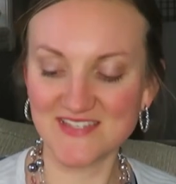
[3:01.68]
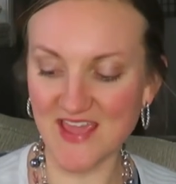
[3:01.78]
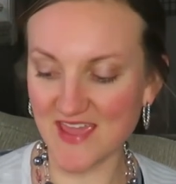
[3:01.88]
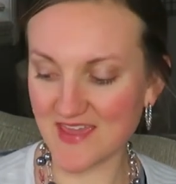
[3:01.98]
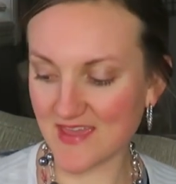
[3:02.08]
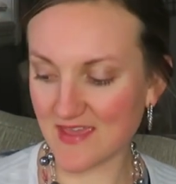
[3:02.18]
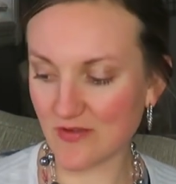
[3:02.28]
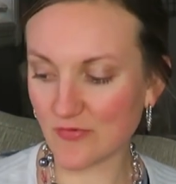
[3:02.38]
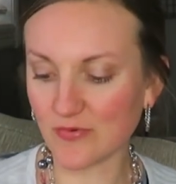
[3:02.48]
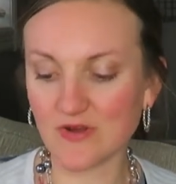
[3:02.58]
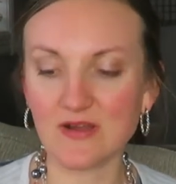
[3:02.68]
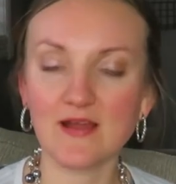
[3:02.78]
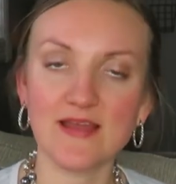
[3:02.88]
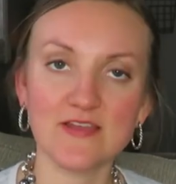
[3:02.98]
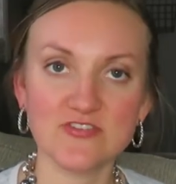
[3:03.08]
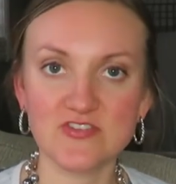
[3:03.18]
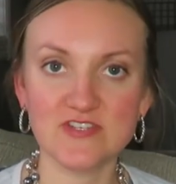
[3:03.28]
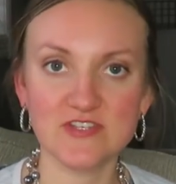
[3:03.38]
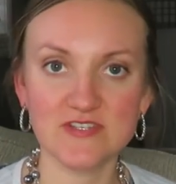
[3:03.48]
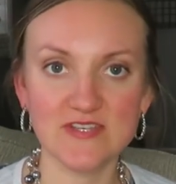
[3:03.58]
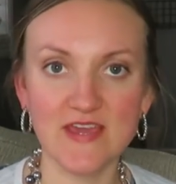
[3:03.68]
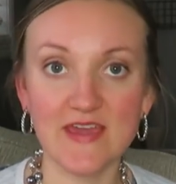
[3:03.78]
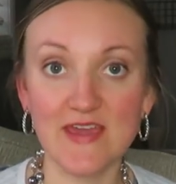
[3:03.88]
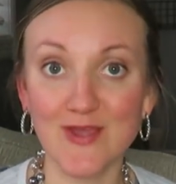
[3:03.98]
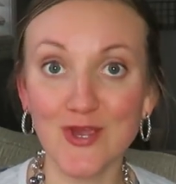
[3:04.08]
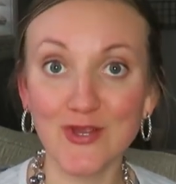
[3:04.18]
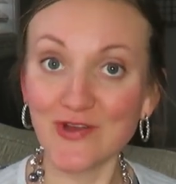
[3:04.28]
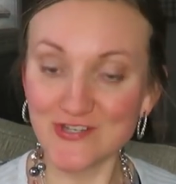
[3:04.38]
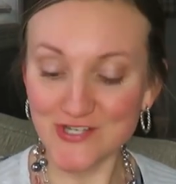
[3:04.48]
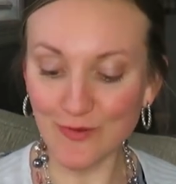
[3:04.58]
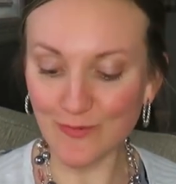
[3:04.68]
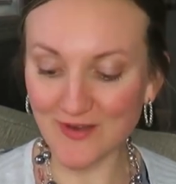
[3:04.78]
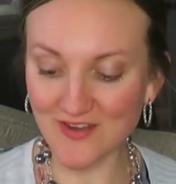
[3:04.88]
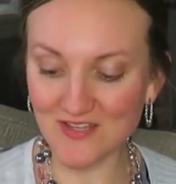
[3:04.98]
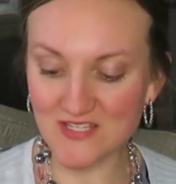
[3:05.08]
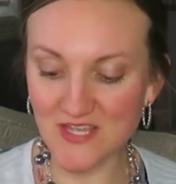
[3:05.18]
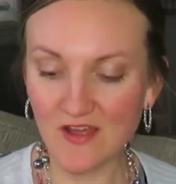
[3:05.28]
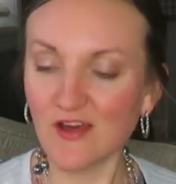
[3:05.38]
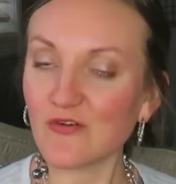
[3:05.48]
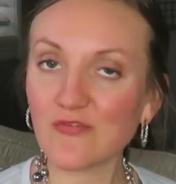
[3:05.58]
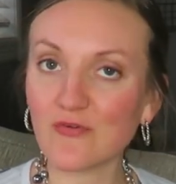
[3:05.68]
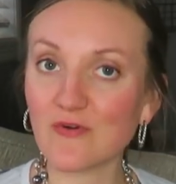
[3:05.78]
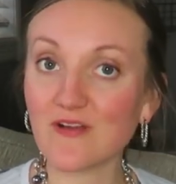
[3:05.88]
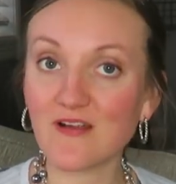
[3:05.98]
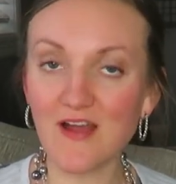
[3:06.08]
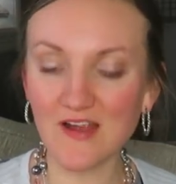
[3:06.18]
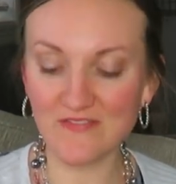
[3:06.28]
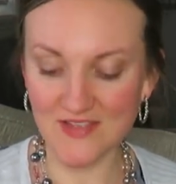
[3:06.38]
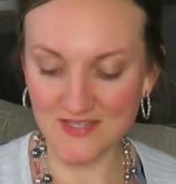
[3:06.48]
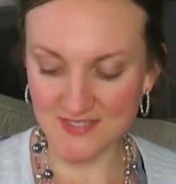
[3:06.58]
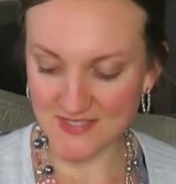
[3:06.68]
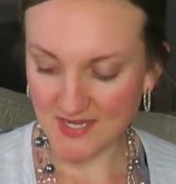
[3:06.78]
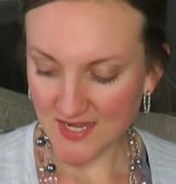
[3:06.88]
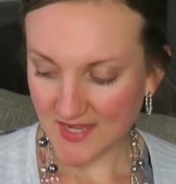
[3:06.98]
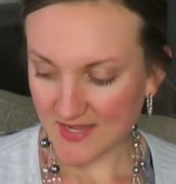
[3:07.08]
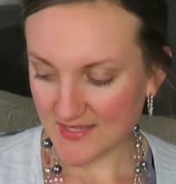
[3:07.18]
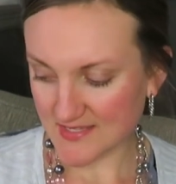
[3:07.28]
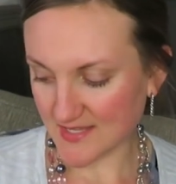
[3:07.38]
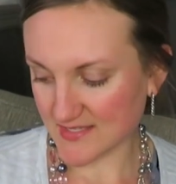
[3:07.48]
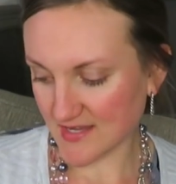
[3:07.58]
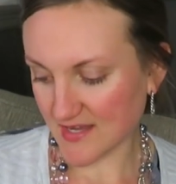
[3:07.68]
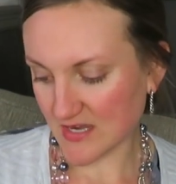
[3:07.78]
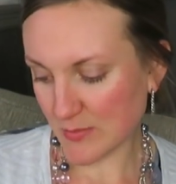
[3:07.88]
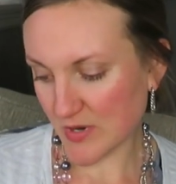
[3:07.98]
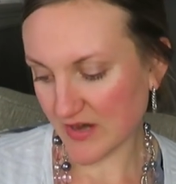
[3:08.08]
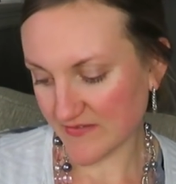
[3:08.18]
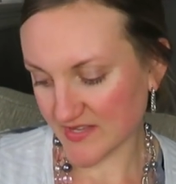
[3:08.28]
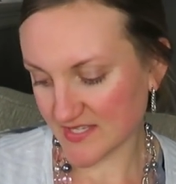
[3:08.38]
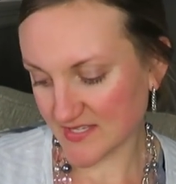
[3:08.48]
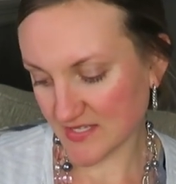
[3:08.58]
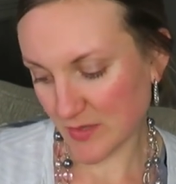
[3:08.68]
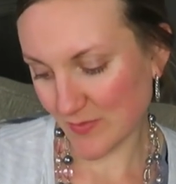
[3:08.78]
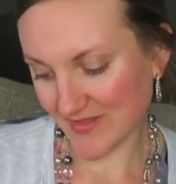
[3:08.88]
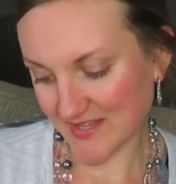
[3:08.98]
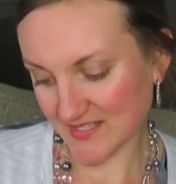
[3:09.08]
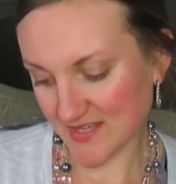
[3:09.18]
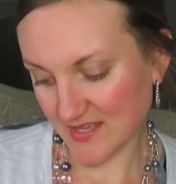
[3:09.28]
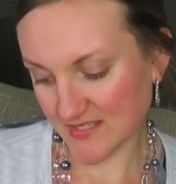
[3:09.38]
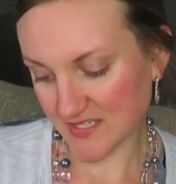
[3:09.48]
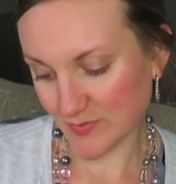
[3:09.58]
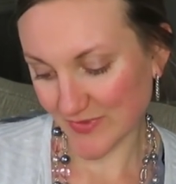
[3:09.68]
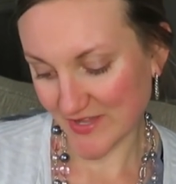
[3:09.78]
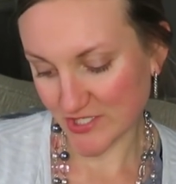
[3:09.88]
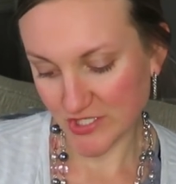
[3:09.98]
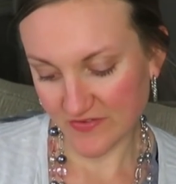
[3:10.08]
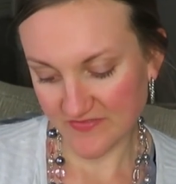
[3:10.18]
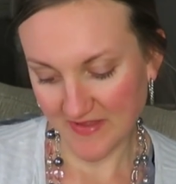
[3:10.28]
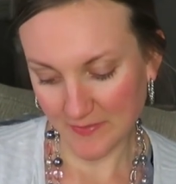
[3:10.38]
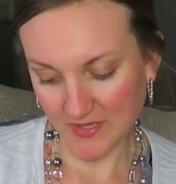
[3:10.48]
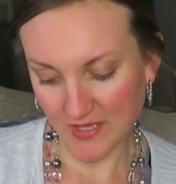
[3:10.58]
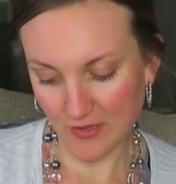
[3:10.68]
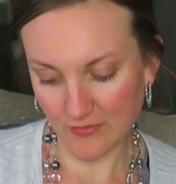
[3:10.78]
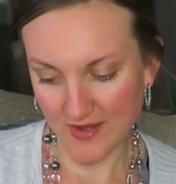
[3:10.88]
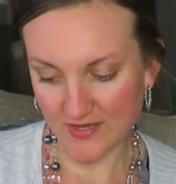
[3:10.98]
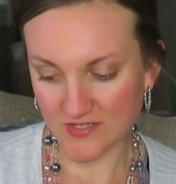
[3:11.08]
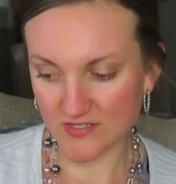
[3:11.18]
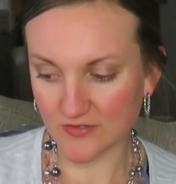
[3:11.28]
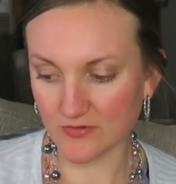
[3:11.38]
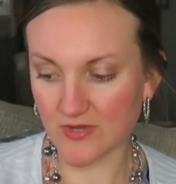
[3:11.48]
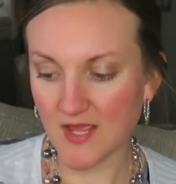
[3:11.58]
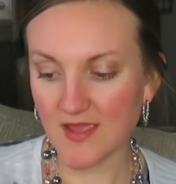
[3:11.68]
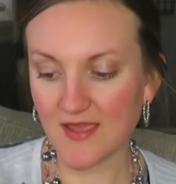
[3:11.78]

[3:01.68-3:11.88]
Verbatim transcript: saying, or I should just say encouraging words for harvest. It says autumn harvest, blessings, splendor, family, gratitude.